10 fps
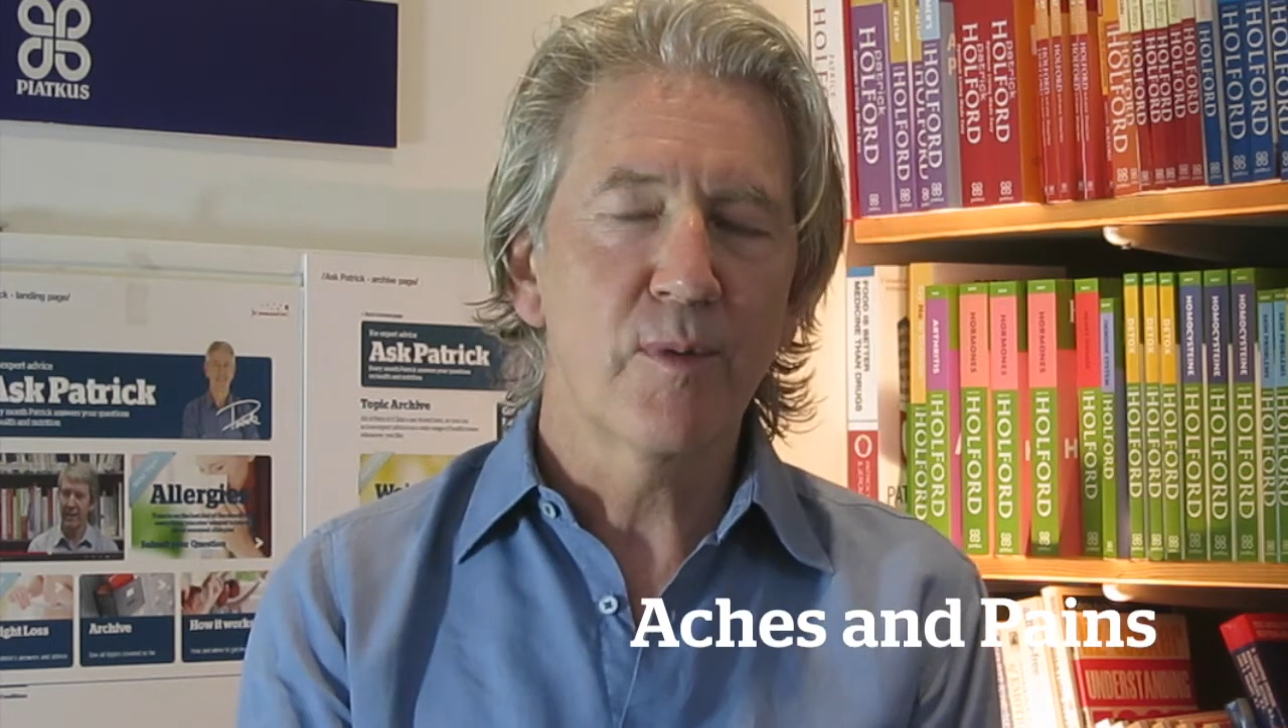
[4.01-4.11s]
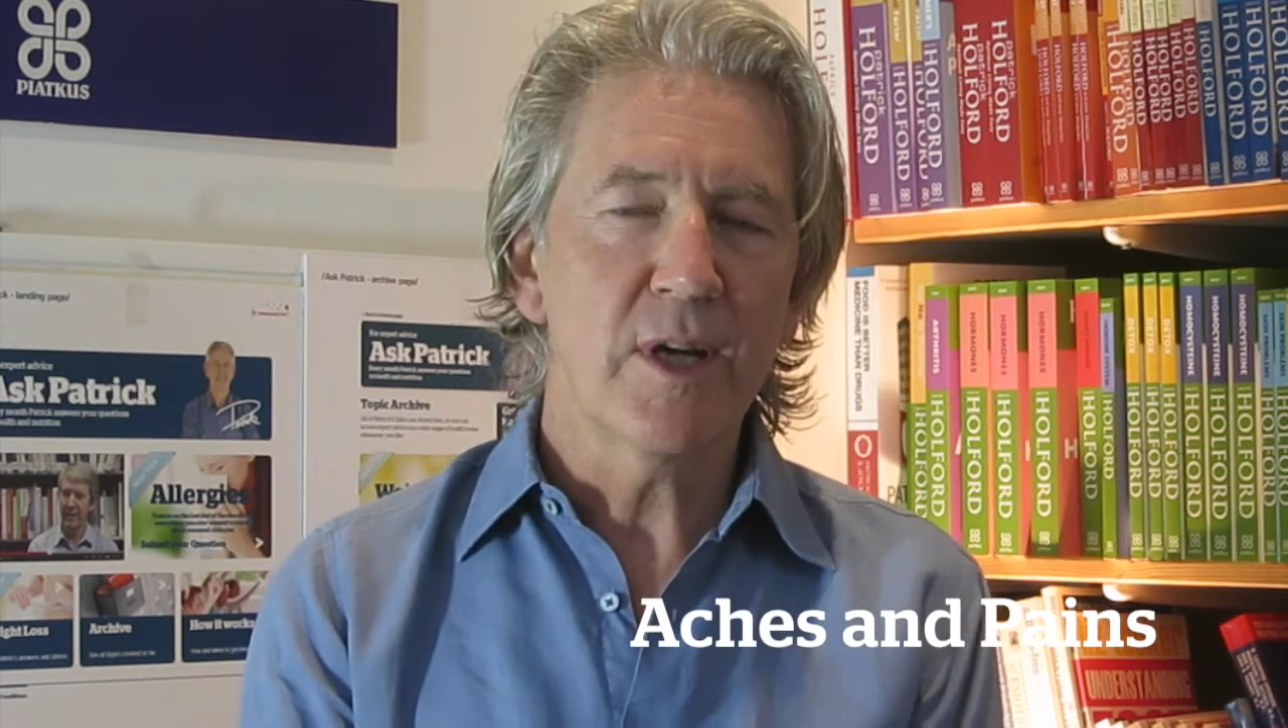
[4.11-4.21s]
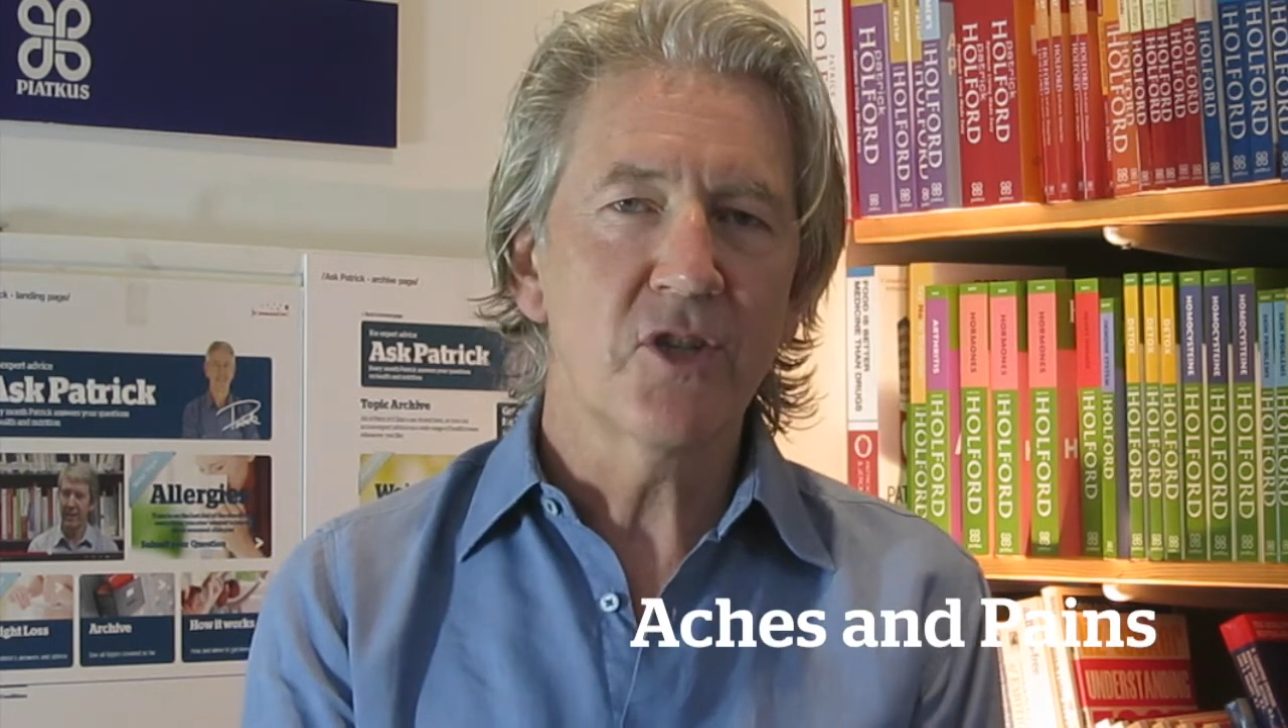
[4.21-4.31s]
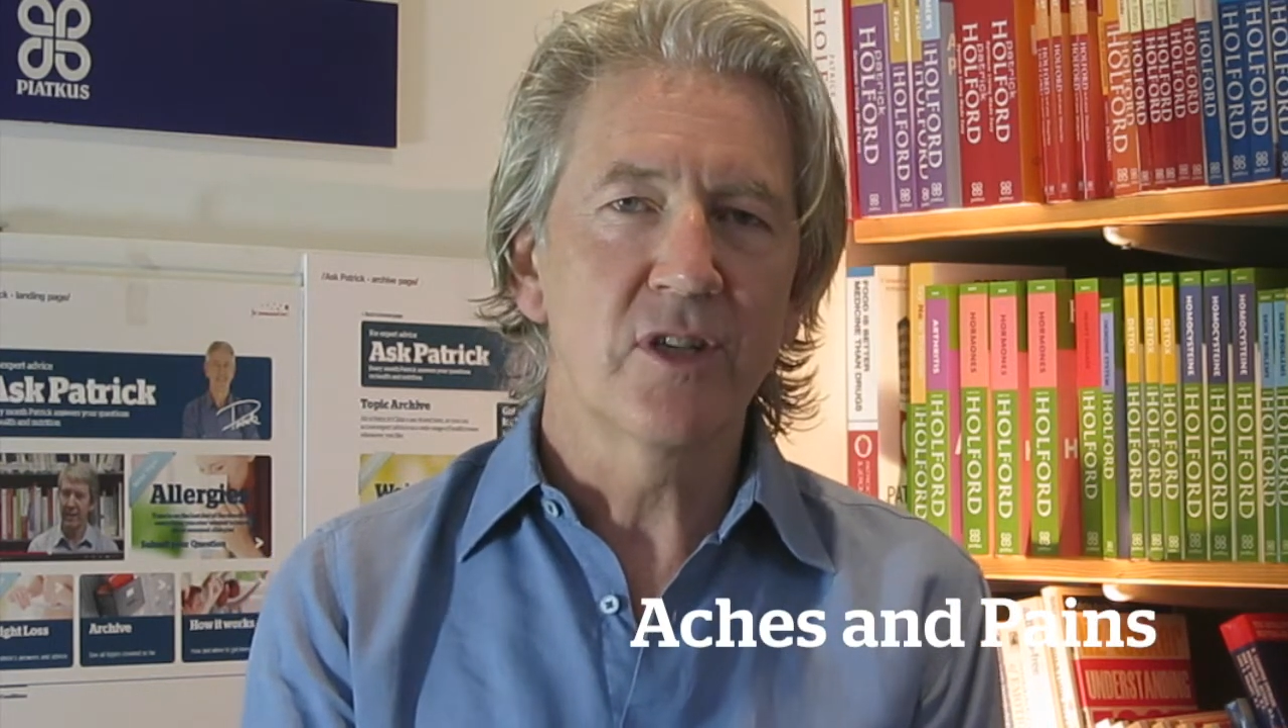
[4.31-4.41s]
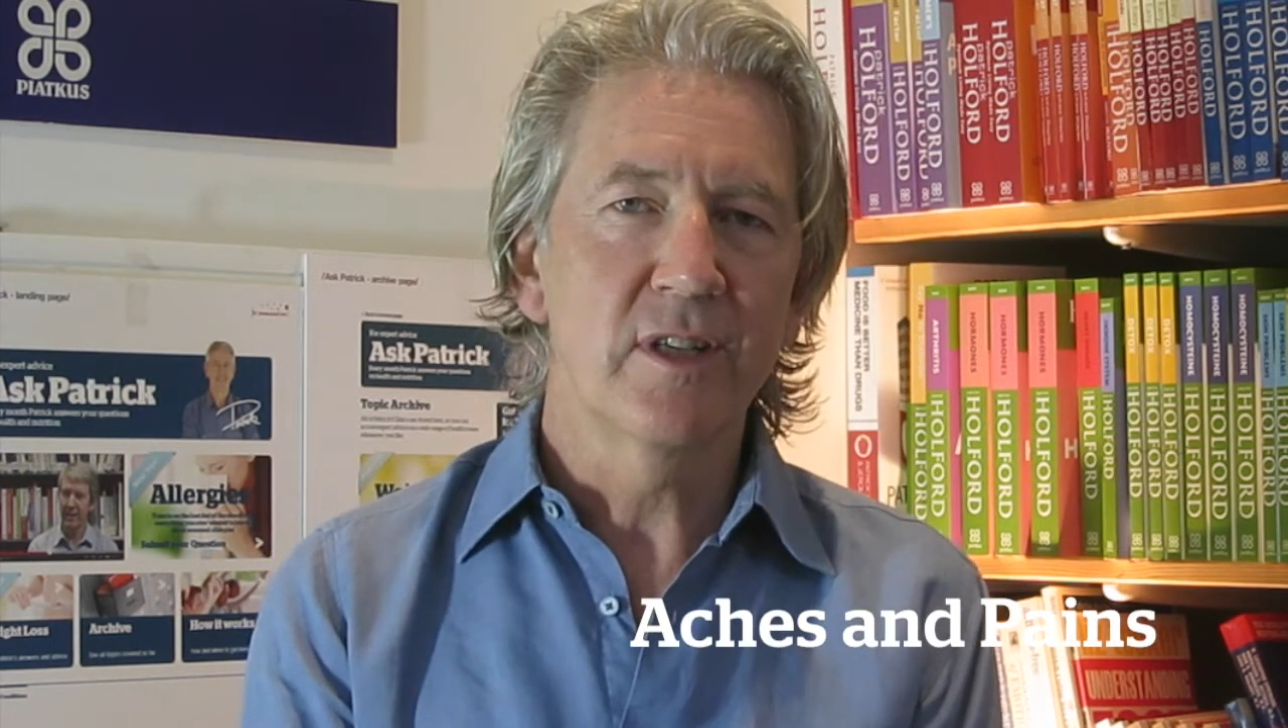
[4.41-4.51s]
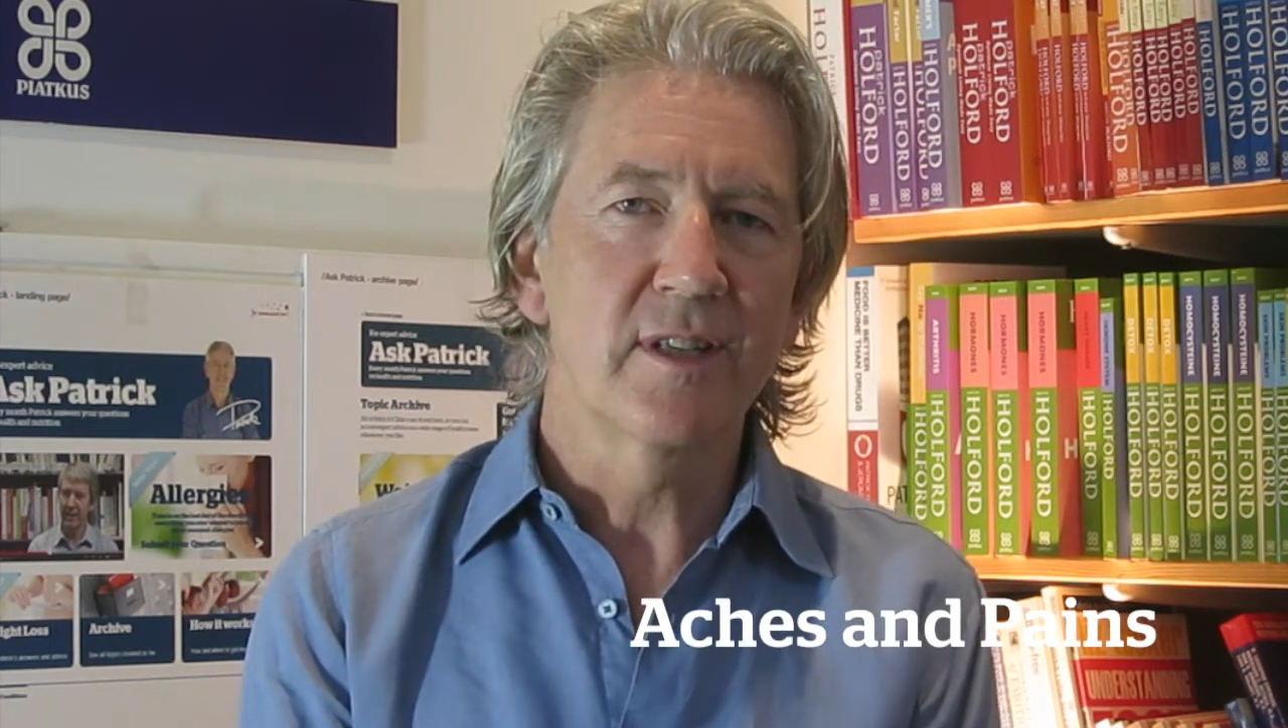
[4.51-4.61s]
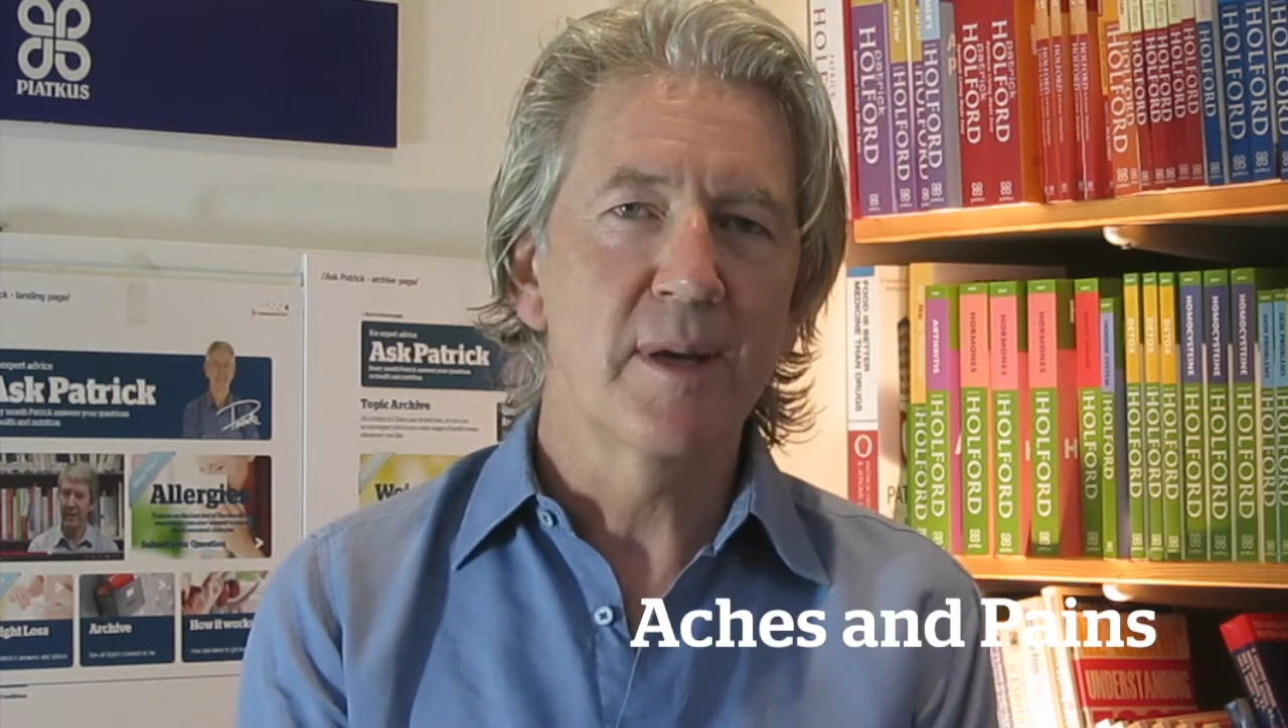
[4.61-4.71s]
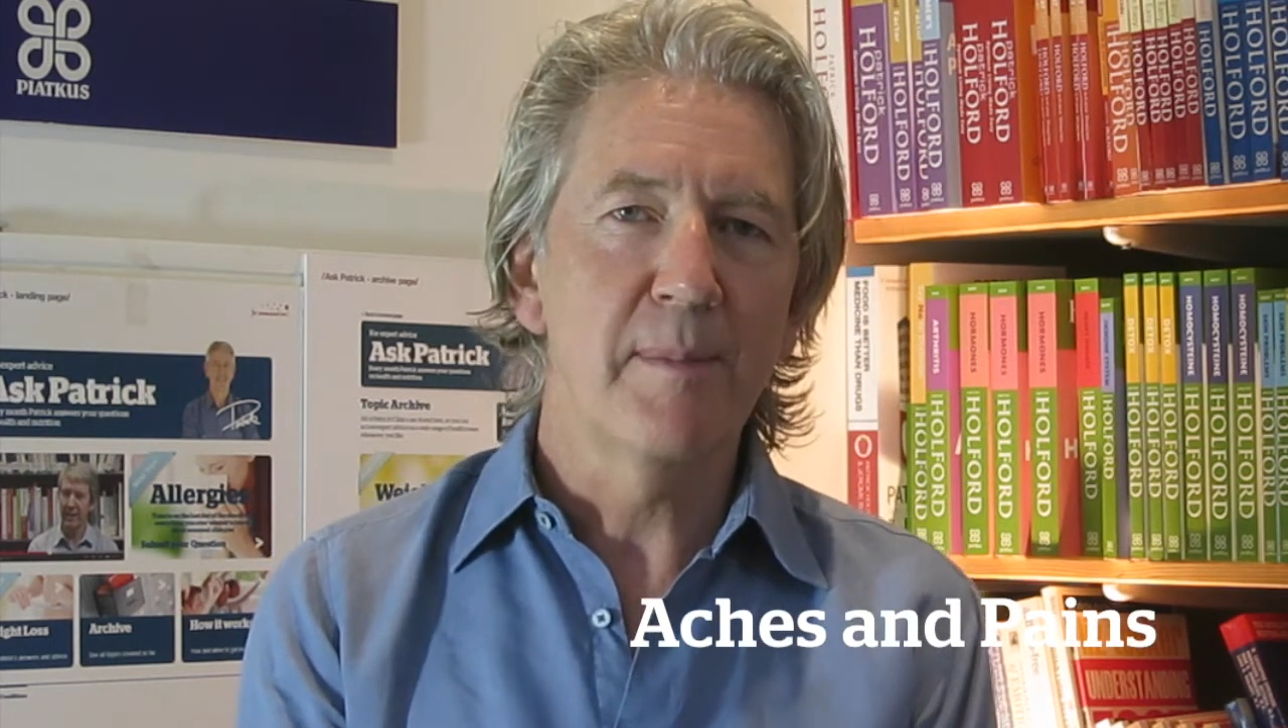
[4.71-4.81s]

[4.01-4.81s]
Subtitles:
questions